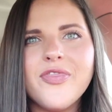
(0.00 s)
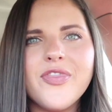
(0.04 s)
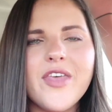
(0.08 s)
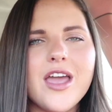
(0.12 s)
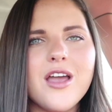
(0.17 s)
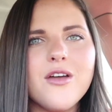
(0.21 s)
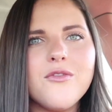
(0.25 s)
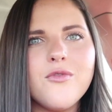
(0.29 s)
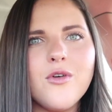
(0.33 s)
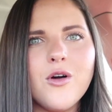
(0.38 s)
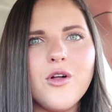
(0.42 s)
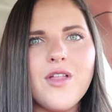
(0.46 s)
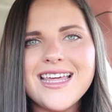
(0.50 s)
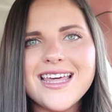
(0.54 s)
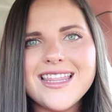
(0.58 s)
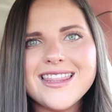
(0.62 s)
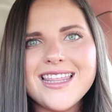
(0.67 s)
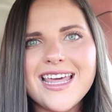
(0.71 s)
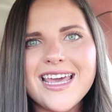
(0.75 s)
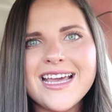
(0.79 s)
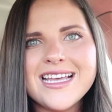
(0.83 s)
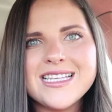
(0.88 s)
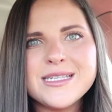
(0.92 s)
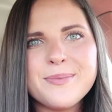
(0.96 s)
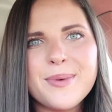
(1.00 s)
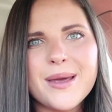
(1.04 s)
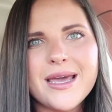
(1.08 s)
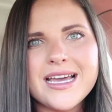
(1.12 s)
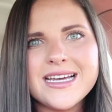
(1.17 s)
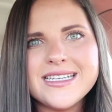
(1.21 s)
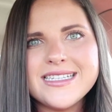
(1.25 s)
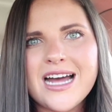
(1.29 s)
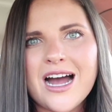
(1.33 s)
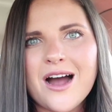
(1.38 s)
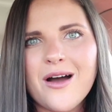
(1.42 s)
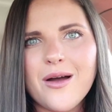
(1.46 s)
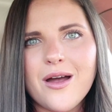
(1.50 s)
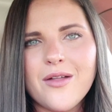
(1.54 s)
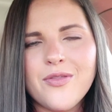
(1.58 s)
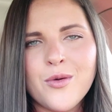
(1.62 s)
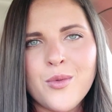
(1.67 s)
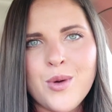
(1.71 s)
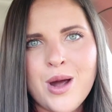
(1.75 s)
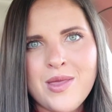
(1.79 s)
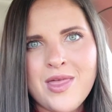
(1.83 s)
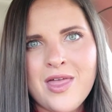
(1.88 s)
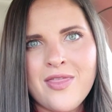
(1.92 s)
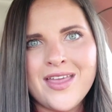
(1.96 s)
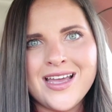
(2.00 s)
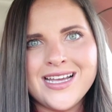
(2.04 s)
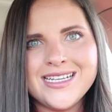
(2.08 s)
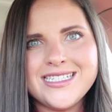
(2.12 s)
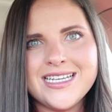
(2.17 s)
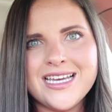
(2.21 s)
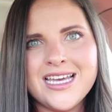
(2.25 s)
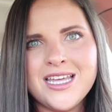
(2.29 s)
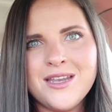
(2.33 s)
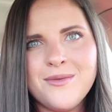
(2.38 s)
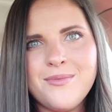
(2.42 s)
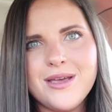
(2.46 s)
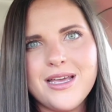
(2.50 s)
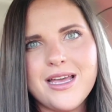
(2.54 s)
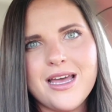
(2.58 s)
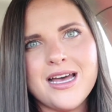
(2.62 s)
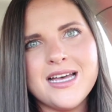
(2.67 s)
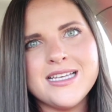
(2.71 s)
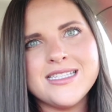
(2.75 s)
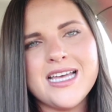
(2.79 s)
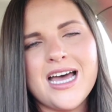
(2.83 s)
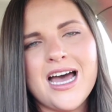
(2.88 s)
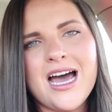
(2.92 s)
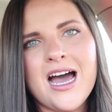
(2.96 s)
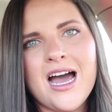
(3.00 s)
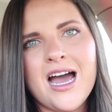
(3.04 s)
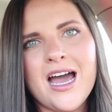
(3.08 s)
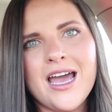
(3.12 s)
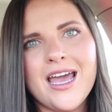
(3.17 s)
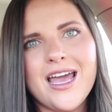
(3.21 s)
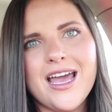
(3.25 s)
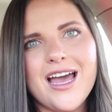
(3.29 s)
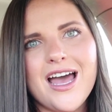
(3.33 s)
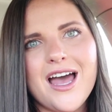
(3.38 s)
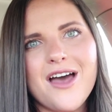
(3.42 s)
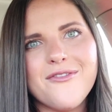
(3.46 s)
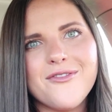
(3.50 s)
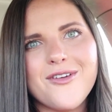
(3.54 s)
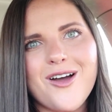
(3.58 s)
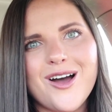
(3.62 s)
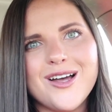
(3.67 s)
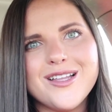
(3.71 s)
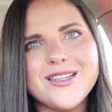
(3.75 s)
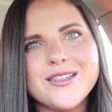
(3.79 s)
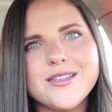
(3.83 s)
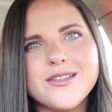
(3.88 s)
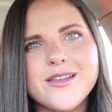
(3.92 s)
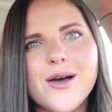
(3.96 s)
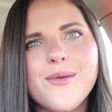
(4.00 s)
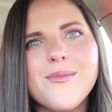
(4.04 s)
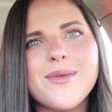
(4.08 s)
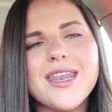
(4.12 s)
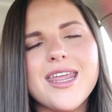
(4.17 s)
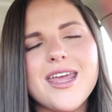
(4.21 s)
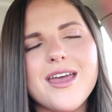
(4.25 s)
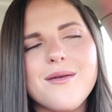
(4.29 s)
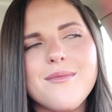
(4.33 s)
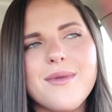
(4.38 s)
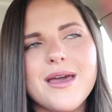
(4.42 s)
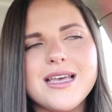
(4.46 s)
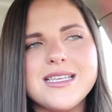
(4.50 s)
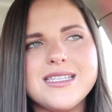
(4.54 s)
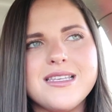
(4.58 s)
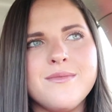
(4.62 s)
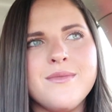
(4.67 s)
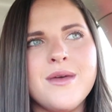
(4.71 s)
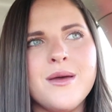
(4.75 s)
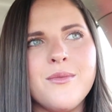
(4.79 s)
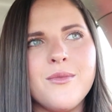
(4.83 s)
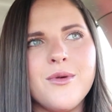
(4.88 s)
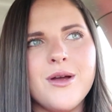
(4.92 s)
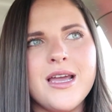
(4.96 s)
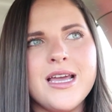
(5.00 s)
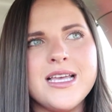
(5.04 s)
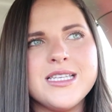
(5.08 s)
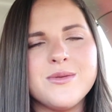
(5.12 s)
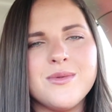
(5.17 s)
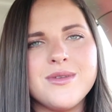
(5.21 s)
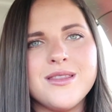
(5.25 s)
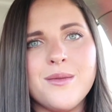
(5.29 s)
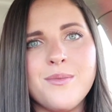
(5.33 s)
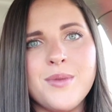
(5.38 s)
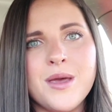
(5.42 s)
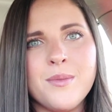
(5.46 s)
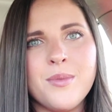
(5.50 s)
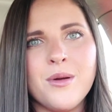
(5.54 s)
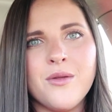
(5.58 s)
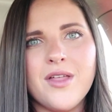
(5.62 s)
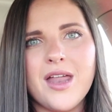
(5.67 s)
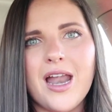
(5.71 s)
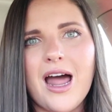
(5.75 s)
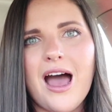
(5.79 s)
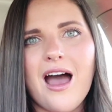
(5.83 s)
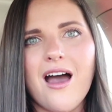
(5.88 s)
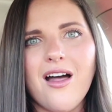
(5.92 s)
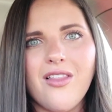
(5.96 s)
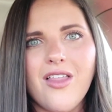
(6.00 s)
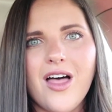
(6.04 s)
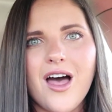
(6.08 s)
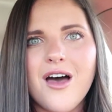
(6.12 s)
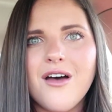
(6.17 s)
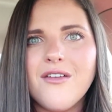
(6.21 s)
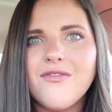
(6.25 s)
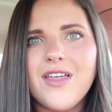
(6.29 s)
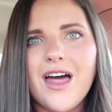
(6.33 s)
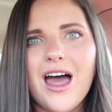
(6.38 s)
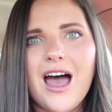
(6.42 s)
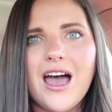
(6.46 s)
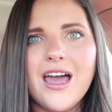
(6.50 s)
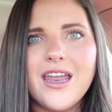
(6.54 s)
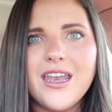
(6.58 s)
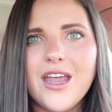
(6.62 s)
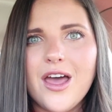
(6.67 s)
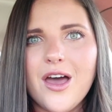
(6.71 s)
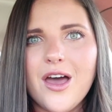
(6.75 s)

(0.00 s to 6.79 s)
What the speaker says: thankful that things panned out in the way that they did, because I have gotten so many amazing memories with the people that I love that I